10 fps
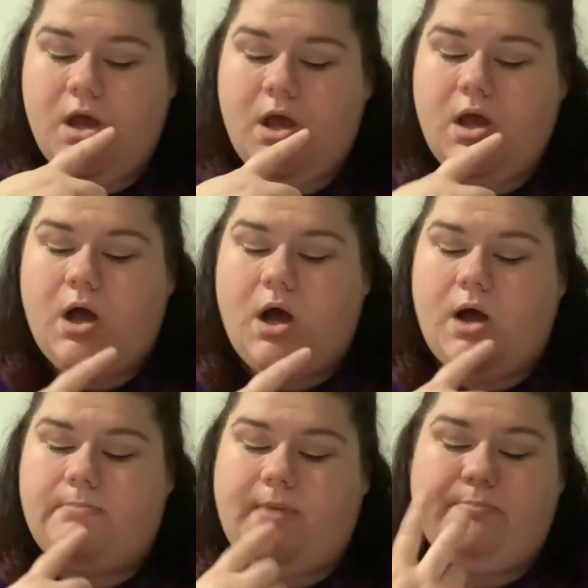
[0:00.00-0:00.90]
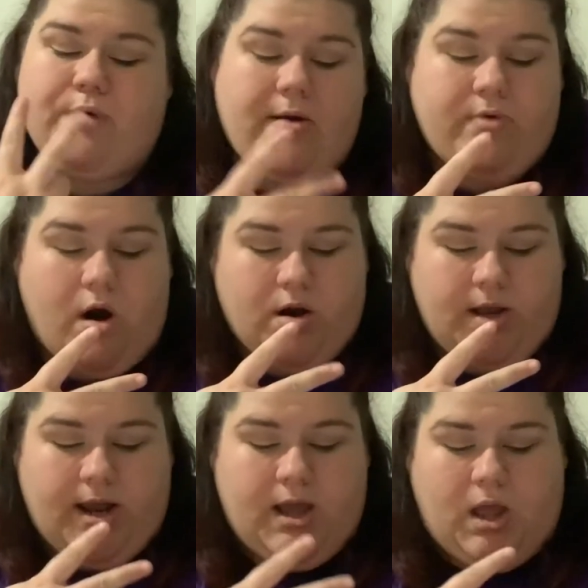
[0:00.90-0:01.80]
brown
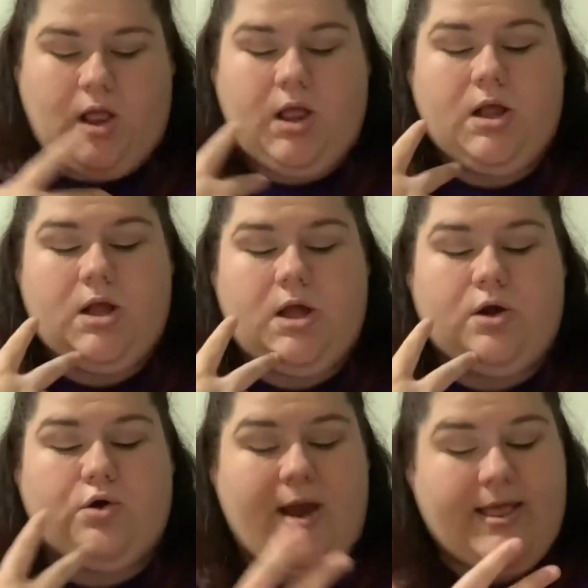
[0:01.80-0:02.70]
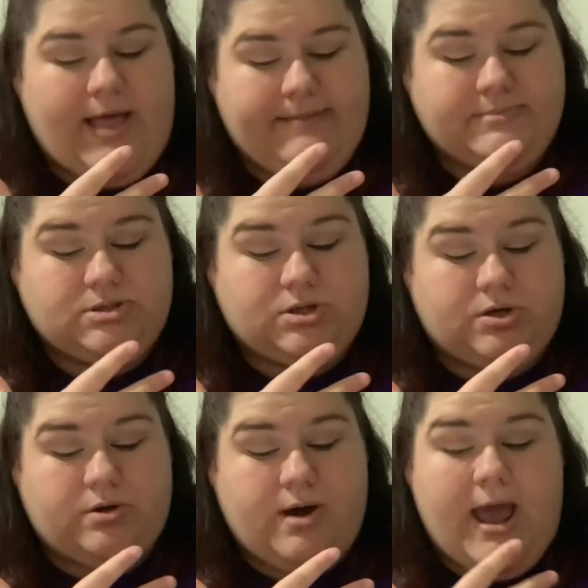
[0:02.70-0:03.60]
aragonite, gray
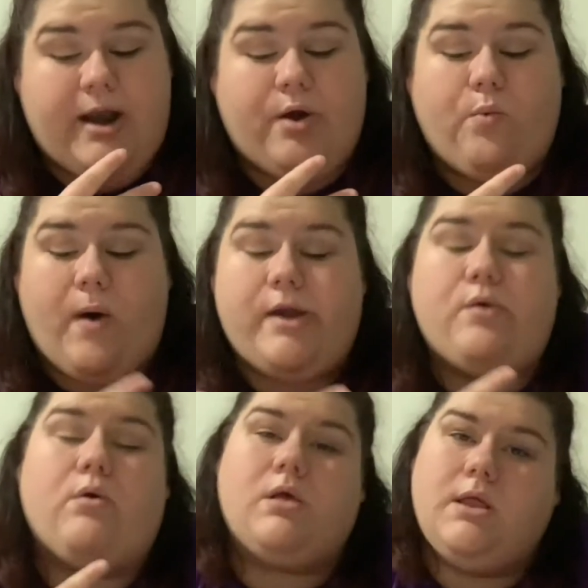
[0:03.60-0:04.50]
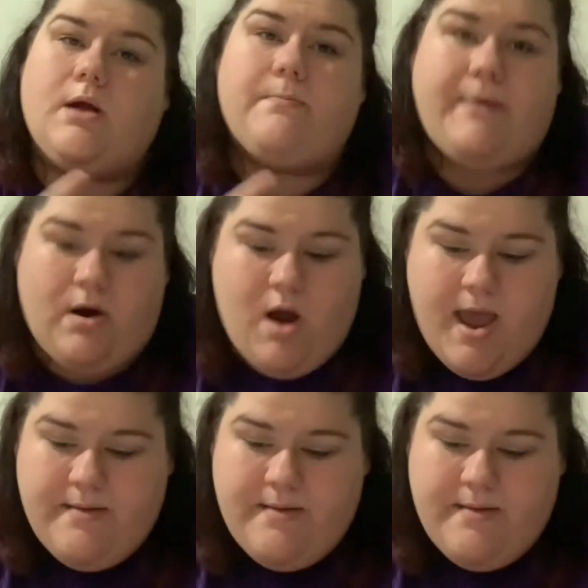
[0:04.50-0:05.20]
limestone, and a white or clear barite.